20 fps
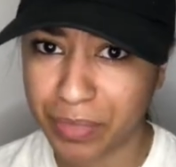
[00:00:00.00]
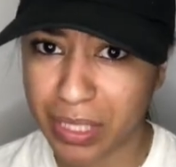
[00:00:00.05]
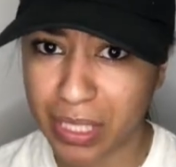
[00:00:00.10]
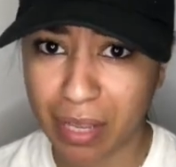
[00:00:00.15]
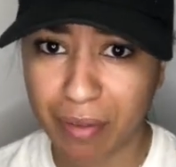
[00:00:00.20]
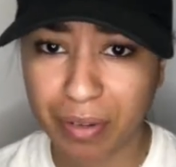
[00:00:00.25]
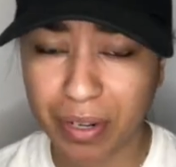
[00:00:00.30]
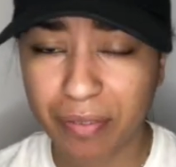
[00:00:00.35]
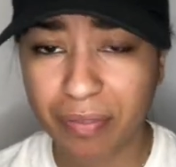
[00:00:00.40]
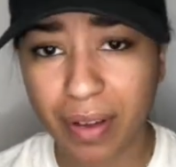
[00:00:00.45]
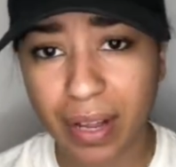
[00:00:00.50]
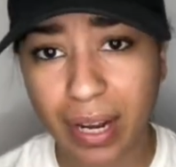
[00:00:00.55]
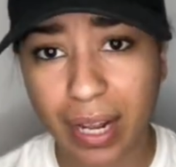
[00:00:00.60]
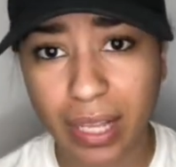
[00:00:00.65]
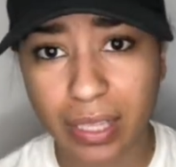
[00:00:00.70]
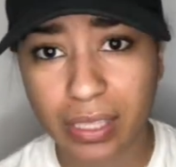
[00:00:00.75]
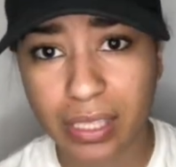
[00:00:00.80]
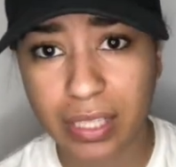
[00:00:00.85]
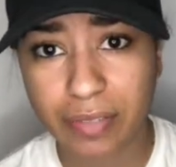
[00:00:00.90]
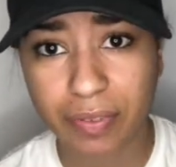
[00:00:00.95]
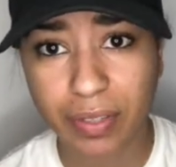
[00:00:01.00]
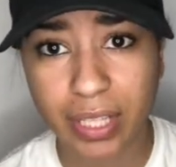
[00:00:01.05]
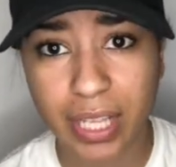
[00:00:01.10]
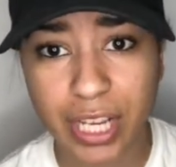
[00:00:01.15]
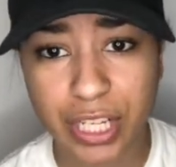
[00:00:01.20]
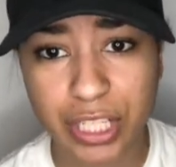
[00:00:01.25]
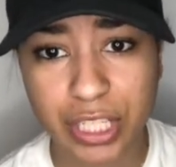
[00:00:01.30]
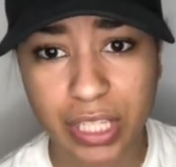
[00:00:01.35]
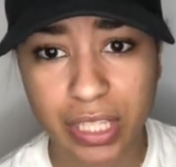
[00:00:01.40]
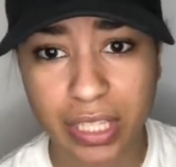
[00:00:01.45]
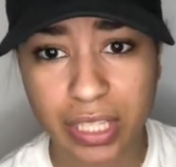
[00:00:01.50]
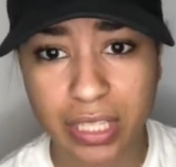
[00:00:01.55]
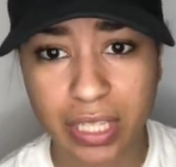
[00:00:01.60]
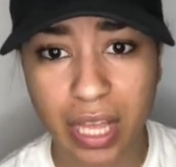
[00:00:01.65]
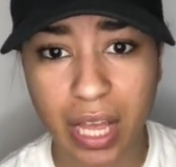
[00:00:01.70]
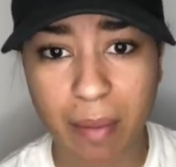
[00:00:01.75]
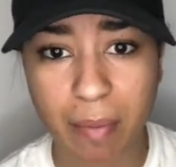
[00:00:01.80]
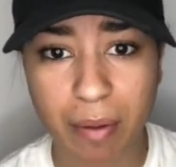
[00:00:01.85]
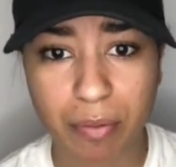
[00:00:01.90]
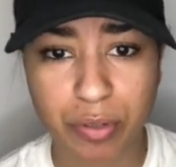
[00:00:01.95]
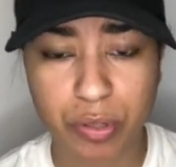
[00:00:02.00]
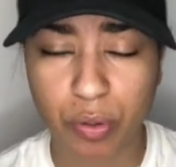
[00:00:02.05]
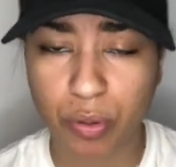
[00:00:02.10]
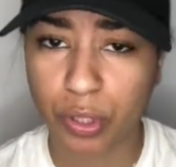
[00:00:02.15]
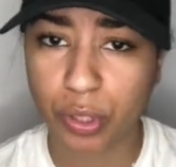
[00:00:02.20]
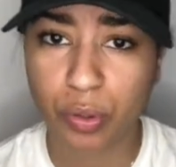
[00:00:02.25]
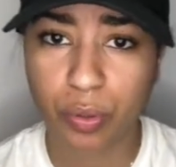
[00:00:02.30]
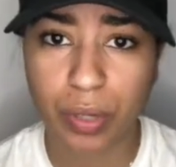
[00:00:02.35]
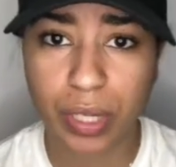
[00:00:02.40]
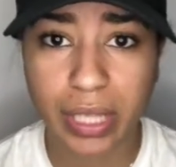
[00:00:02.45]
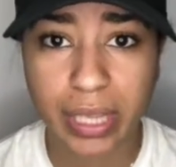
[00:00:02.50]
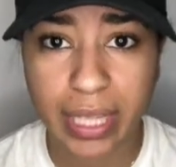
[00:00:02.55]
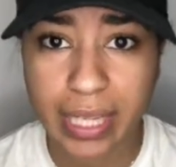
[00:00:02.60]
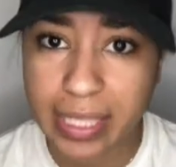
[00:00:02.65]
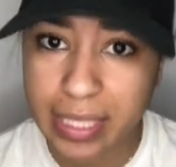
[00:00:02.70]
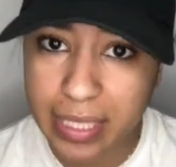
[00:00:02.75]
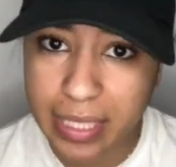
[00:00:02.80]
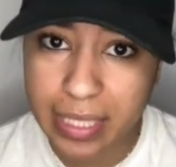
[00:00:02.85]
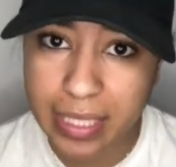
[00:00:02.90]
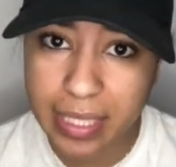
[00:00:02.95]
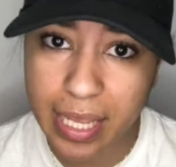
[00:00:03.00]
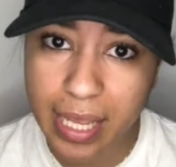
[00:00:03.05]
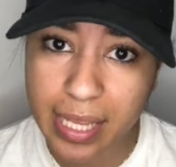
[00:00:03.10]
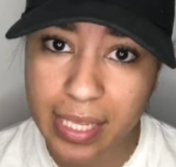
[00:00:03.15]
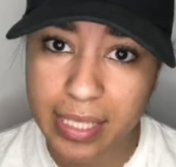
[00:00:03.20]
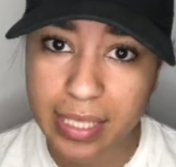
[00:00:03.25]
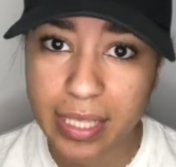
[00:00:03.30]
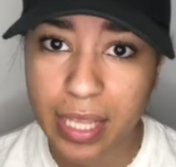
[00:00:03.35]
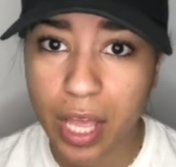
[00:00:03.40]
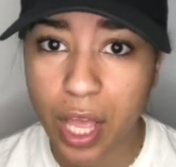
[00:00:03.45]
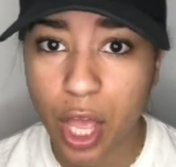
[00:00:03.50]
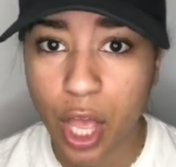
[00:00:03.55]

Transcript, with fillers: $75 for lashes at the time. I was only doing classic sets.